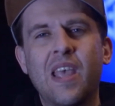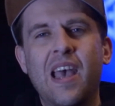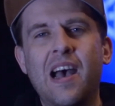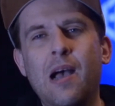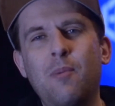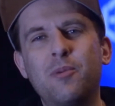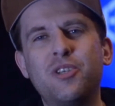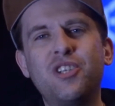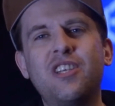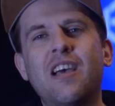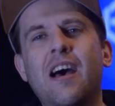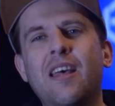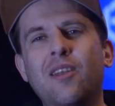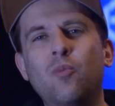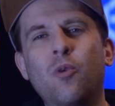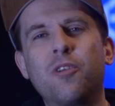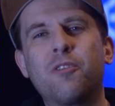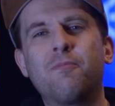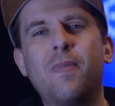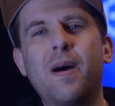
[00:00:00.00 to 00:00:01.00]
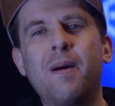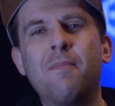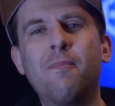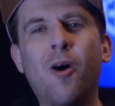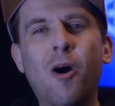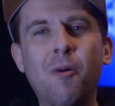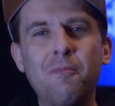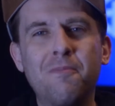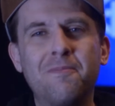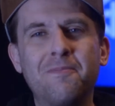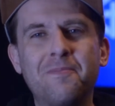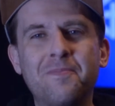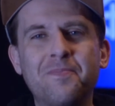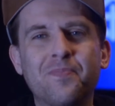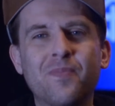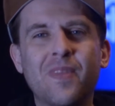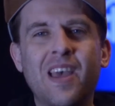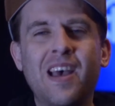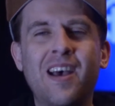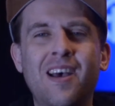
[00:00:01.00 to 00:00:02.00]
I was chatting with my mom
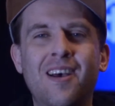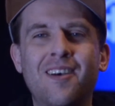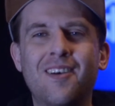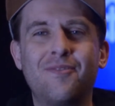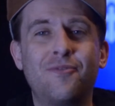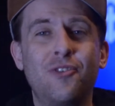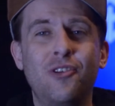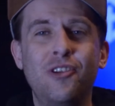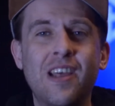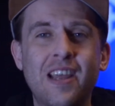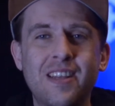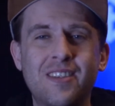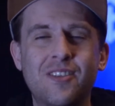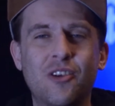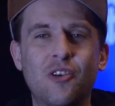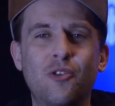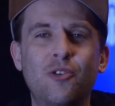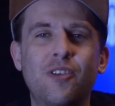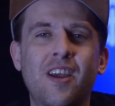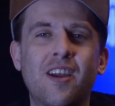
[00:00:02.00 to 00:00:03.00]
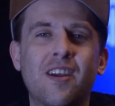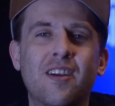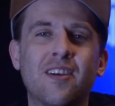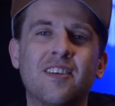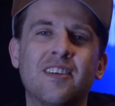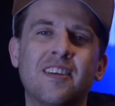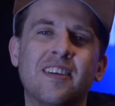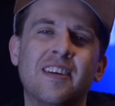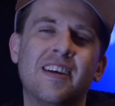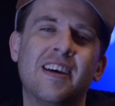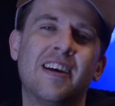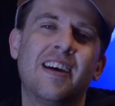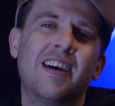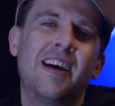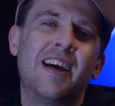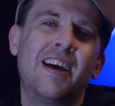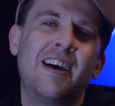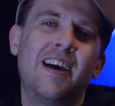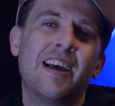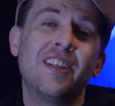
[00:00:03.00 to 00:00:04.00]
a few nights ago there,
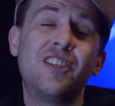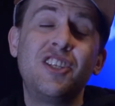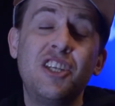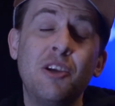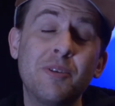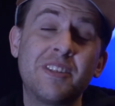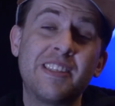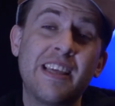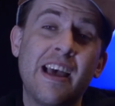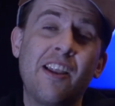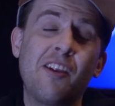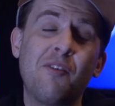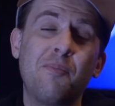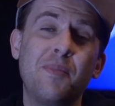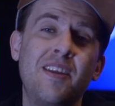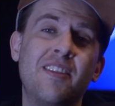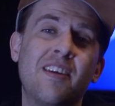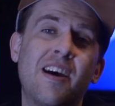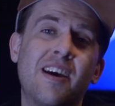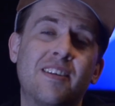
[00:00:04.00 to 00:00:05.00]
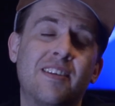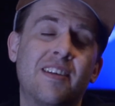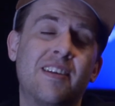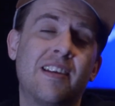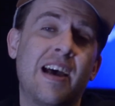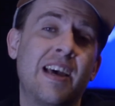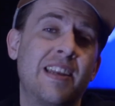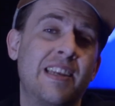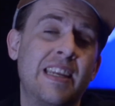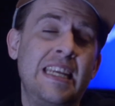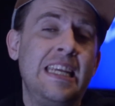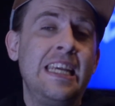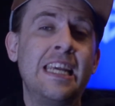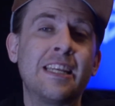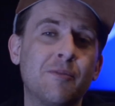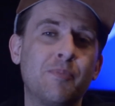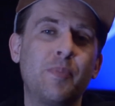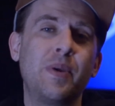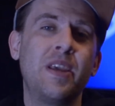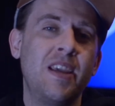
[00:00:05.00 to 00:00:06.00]
and she was telling me that at 8
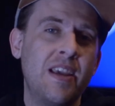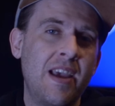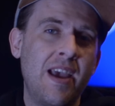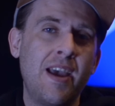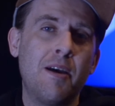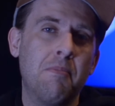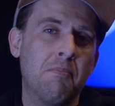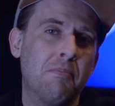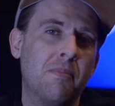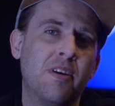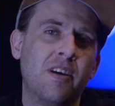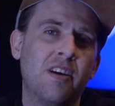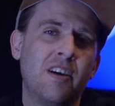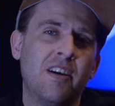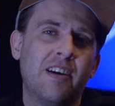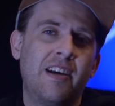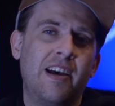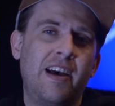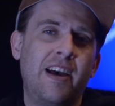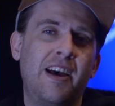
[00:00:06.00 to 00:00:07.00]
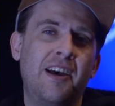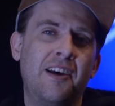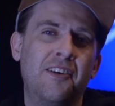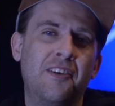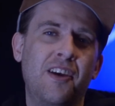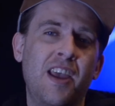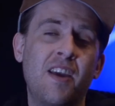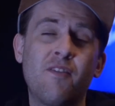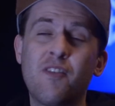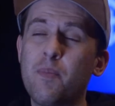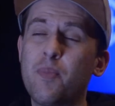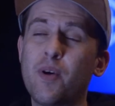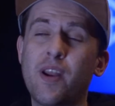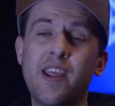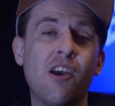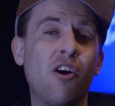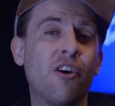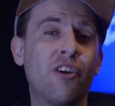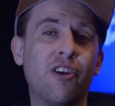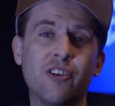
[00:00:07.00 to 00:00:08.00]
p.m.,
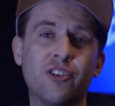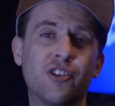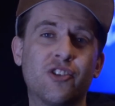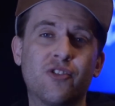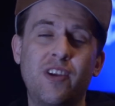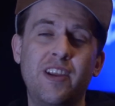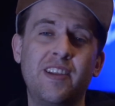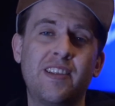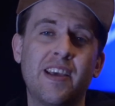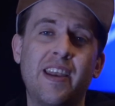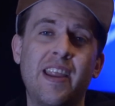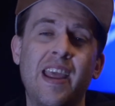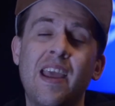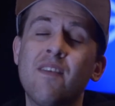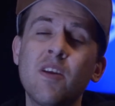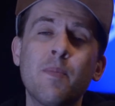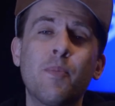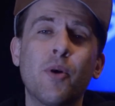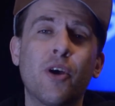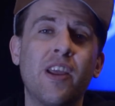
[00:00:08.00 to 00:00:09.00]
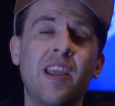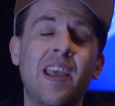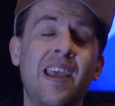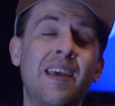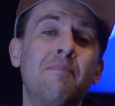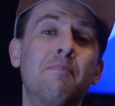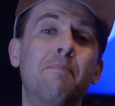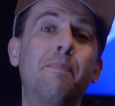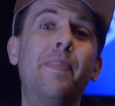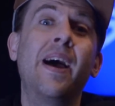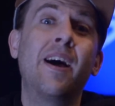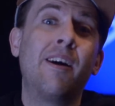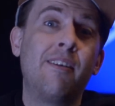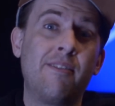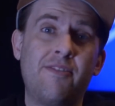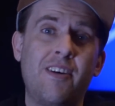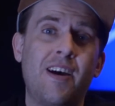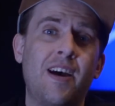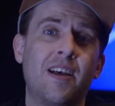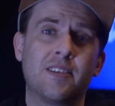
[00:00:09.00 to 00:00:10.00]
everybody on her street and everybody in
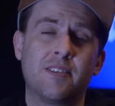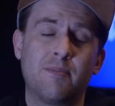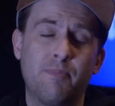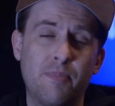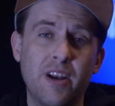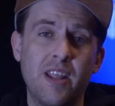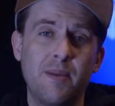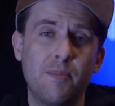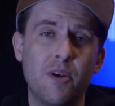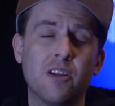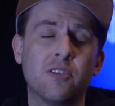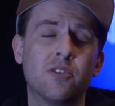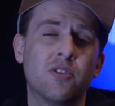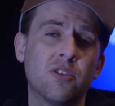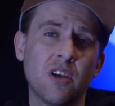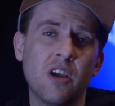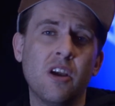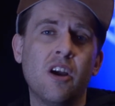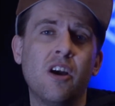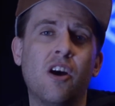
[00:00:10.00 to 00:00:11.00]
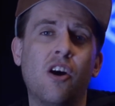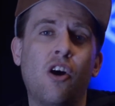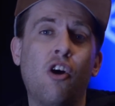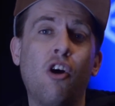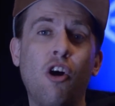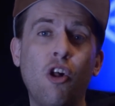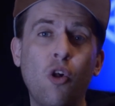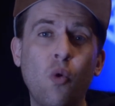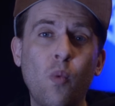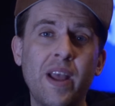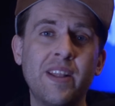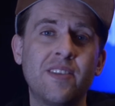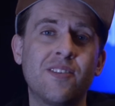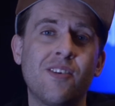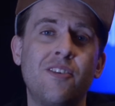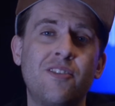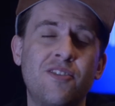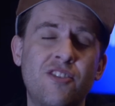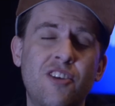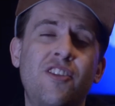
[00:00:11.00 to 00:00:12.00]
Belfast, pretty much, all went
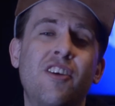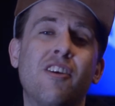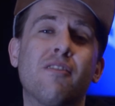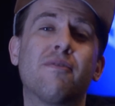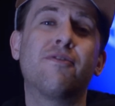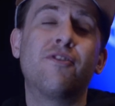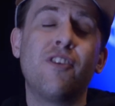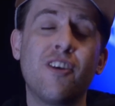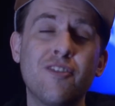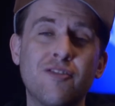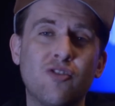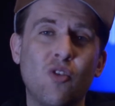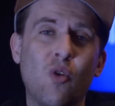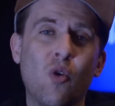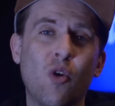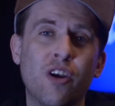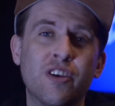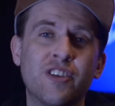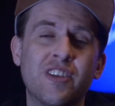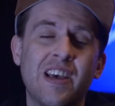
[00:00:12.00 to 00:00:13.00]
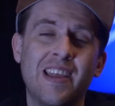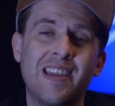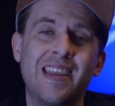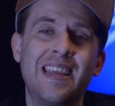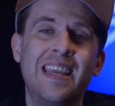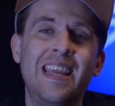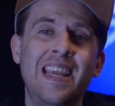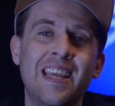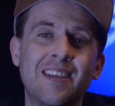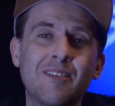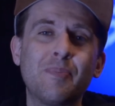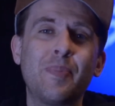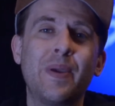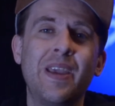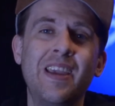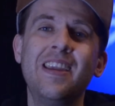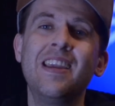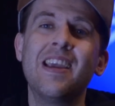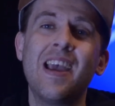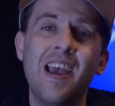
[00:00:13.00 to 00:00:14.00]
out to their front doors at 8
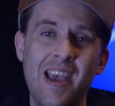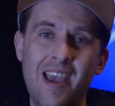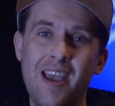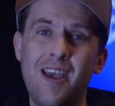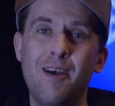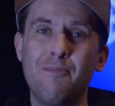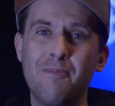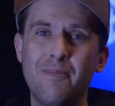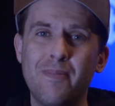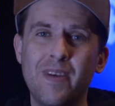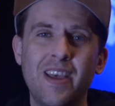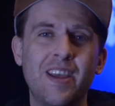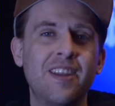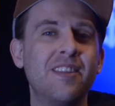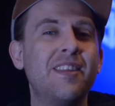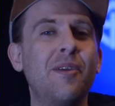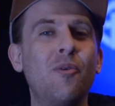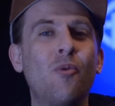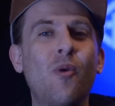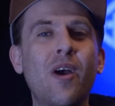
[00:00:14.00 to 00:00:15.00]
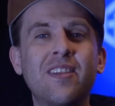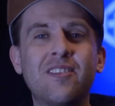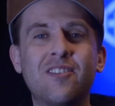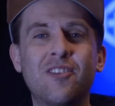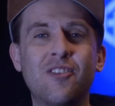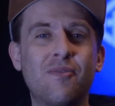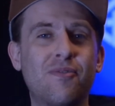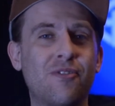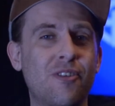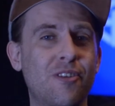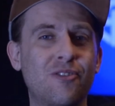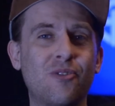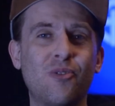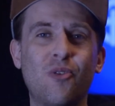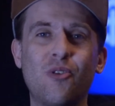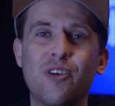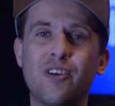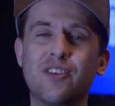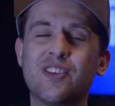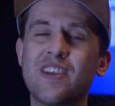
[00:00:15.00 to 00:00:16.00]
p.m. They went to the front
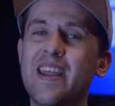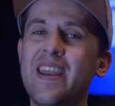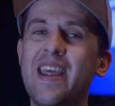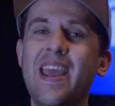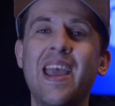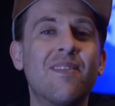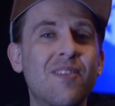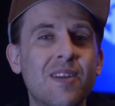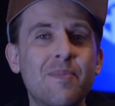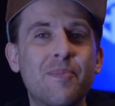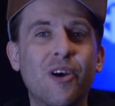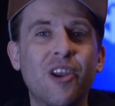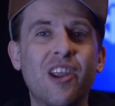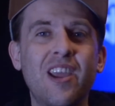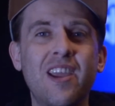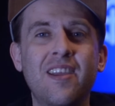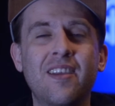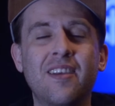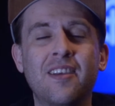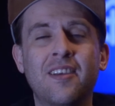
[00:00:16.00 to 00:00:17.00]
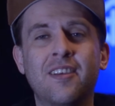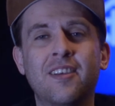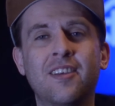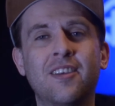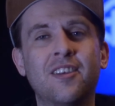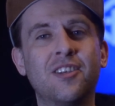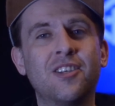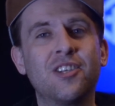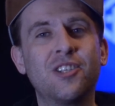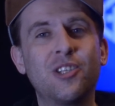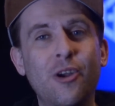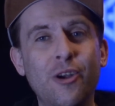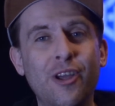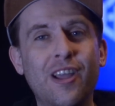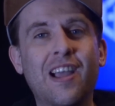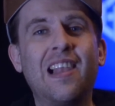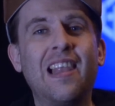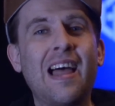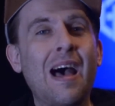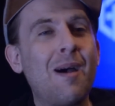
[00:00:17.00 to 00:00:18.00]
doors and everybody started
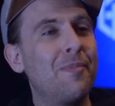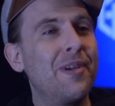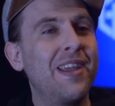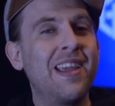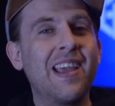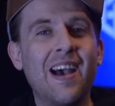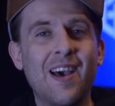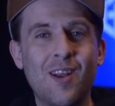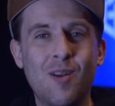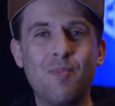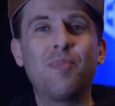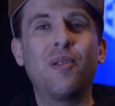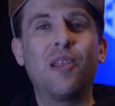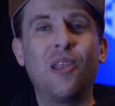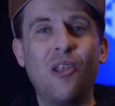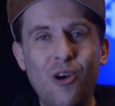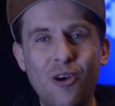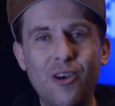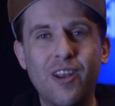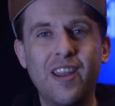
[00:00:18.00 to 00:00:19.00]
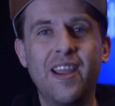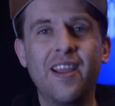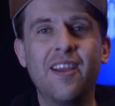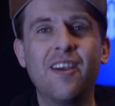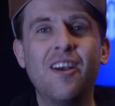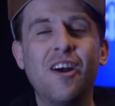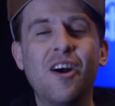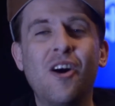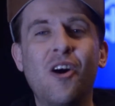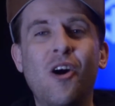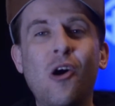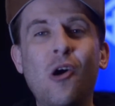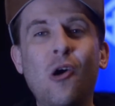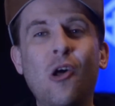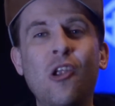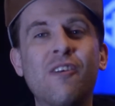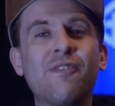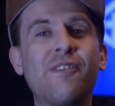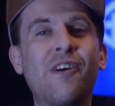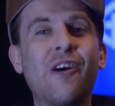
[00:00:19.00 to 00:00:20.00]
clapping and applauding
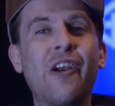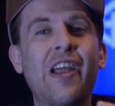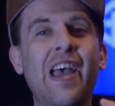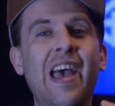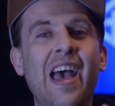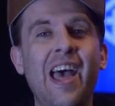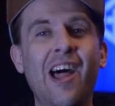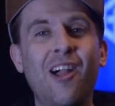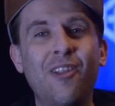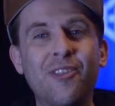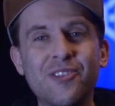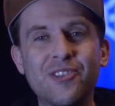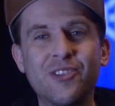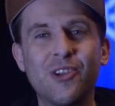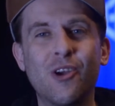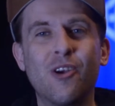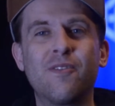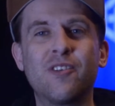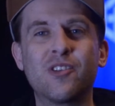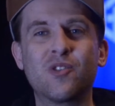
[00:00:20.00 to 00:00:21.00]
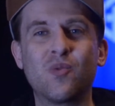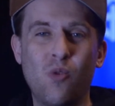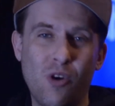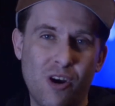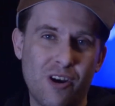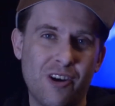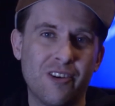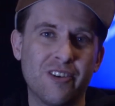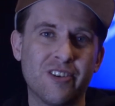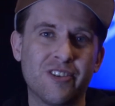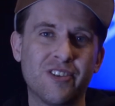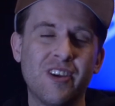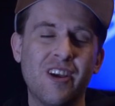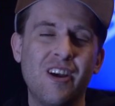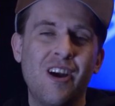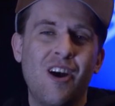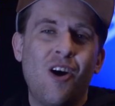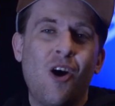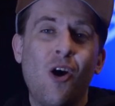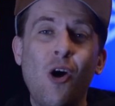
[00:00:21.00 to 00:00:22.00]
all of our health service workers,
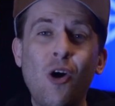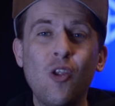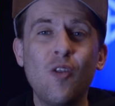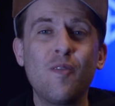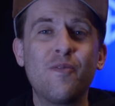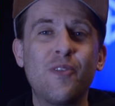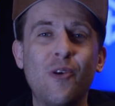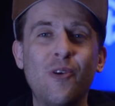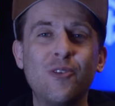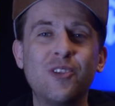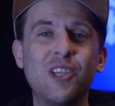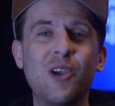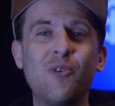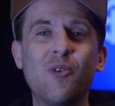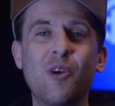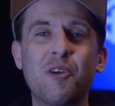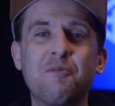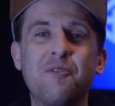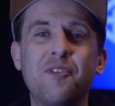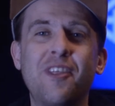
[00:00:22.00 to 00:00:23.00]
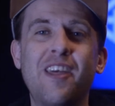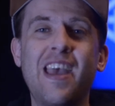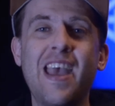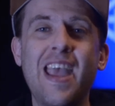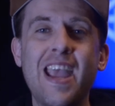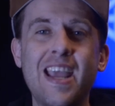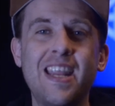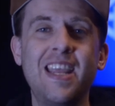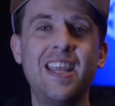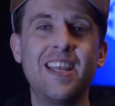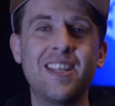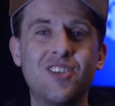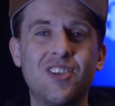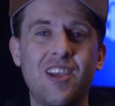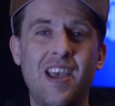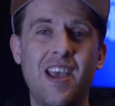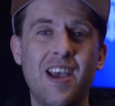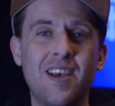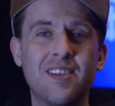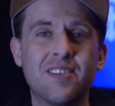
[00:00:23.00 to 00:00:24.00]
all of those who work for the
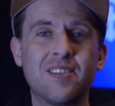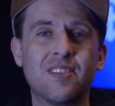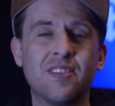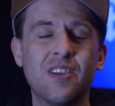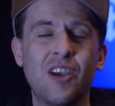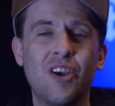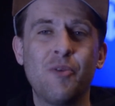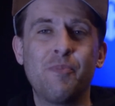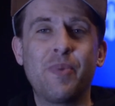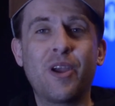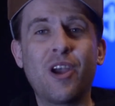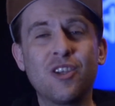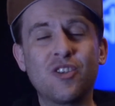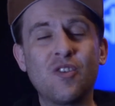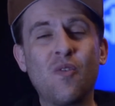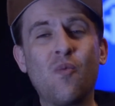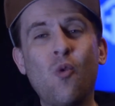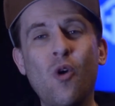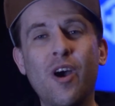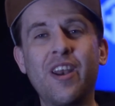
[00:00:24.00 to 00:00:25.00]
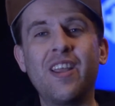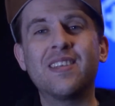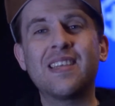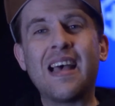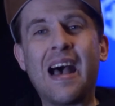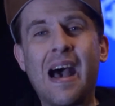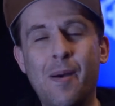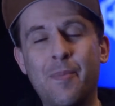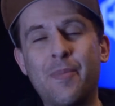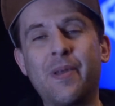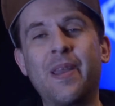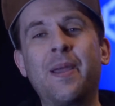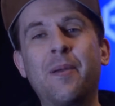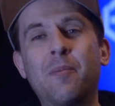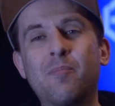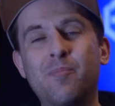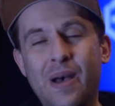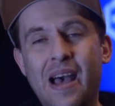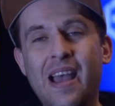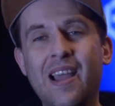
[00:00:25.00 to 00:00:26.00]
NHS because of what is happening
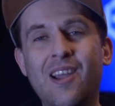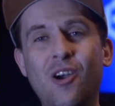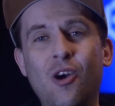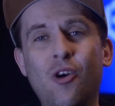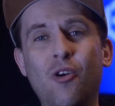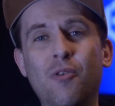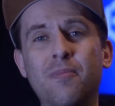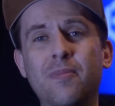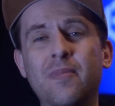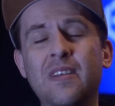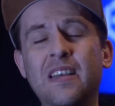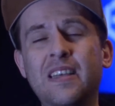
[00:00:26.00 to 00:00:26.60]
back home.